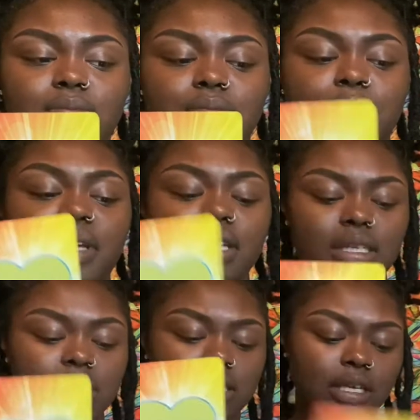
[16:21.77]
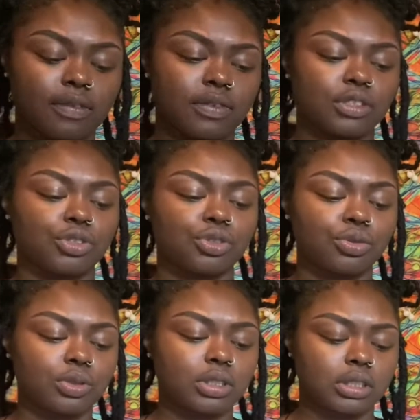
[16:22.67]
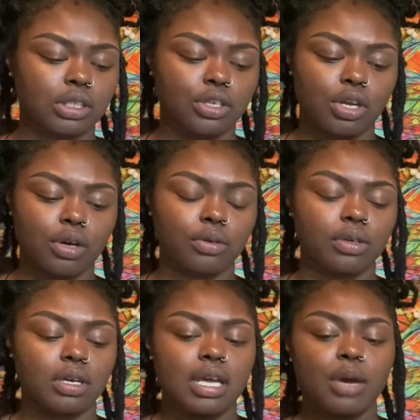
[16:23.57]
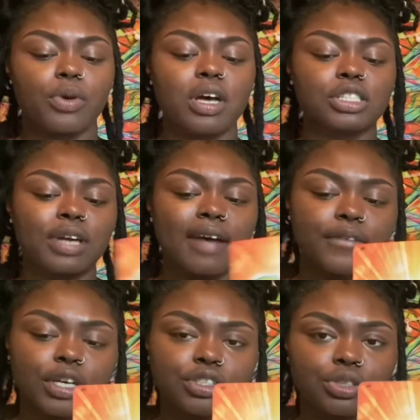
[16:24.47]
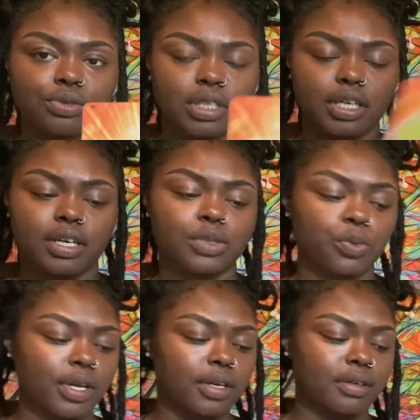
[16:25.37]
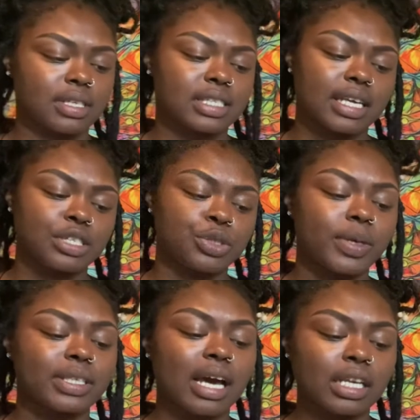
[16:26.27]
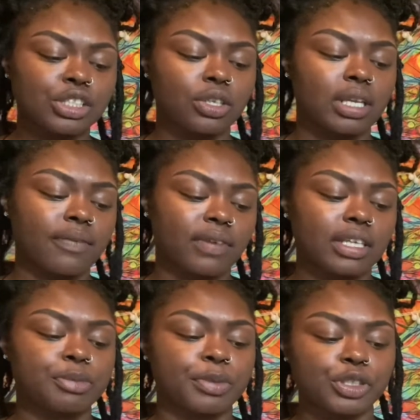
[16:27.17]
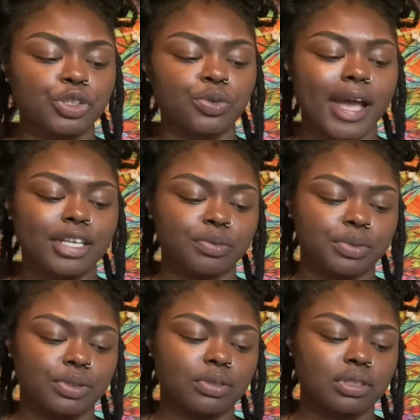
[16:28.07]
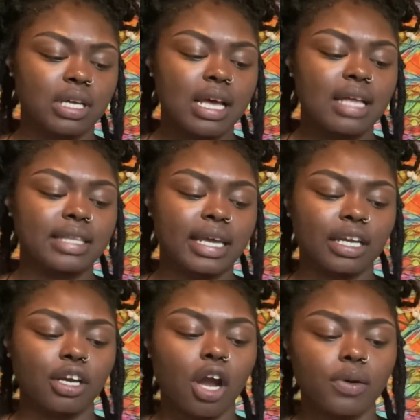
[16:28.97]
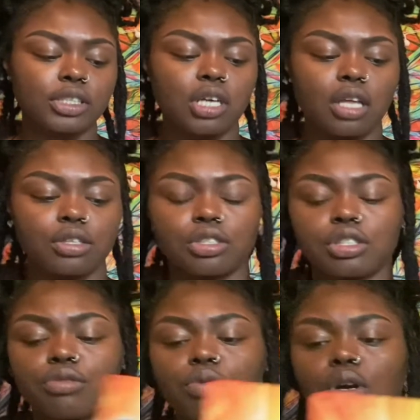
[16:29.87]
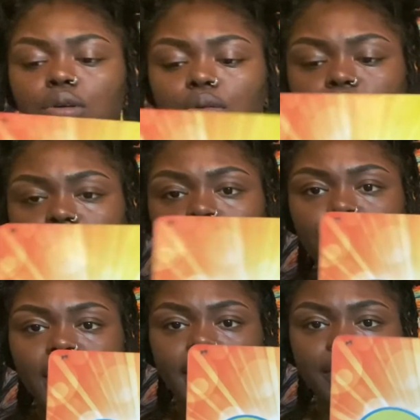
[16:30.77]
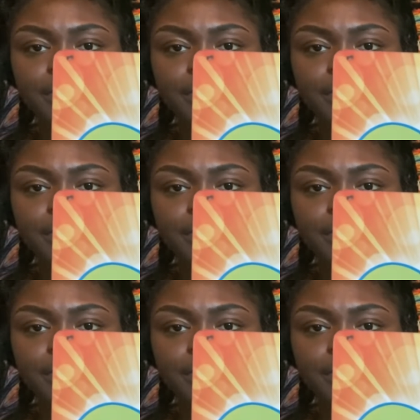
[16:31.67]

being self-assured. We also got virtues here as well. It says you acknowledge your loving spiritual attributes that encourage others to grow. Okay,